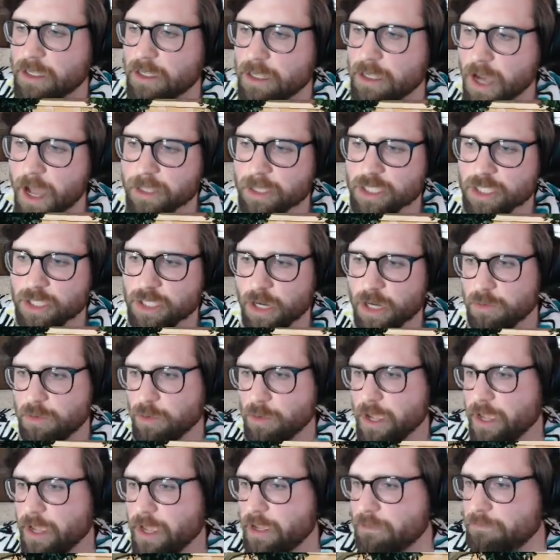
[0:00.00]
Gosh darn
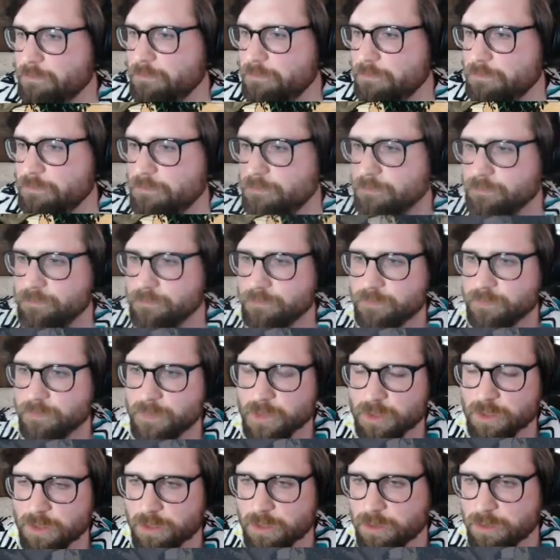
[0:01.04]
way.
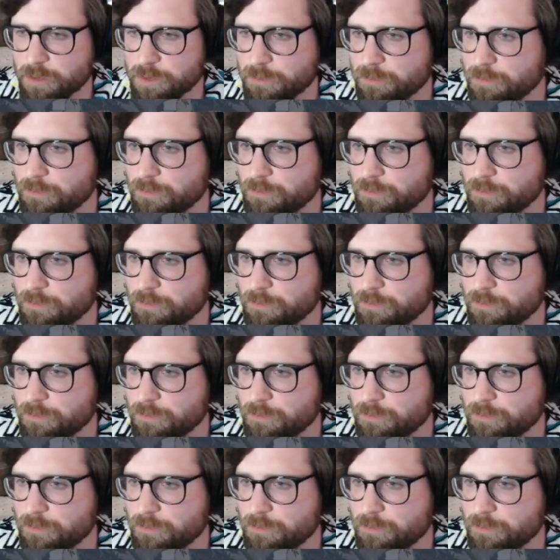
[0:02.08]
Trick Room.